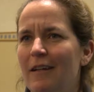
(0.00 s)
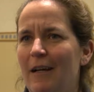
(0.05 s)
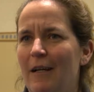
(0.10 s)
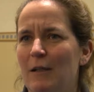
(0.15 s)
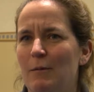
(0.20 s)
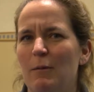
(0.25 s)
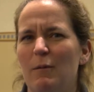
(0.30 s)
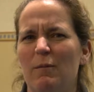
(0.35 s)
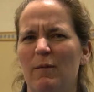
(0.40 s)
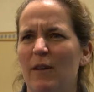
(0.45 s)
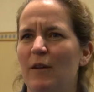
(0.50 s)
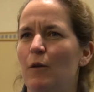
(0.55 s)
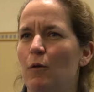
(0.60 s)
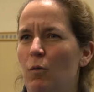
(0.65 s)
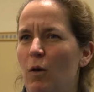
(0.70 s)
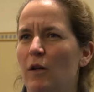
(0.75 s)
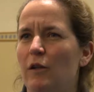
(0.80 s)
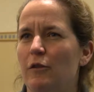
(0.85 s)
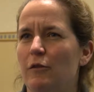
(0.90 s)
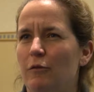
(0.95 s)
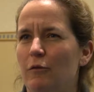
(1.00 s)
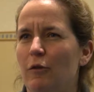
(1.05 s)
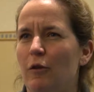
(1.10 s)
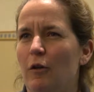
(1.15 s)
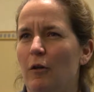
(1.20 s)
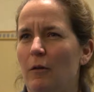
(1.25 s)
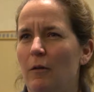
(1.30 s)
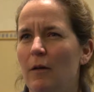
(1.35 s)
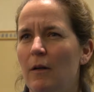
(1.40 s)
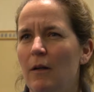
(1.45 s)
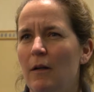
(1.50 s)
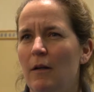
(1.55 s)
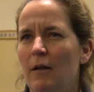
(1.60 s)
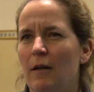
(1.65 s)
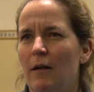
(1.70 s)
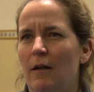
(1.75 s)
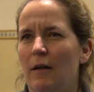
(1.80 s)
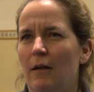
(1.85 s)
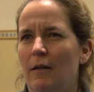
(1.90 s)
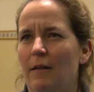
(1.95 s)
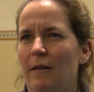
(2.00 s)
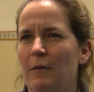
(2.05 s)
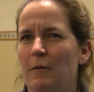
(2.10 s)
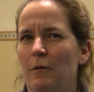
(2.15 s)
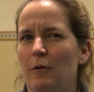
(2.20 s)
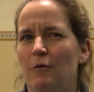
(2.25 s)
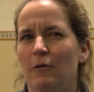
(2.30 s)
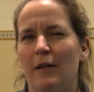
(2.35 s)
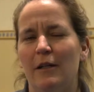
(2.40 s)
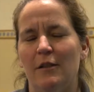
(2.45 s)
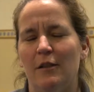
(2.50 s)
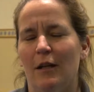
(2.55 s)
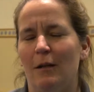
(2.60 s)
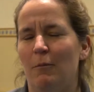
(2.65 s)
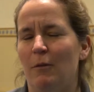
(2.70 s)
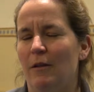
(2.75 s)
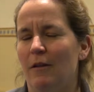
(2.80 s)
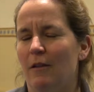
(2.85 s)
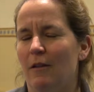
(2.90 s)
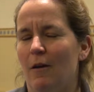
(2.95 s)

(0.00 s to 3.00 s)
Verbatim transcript: and it's been fun to watch it grow. Uh, they do a great job with the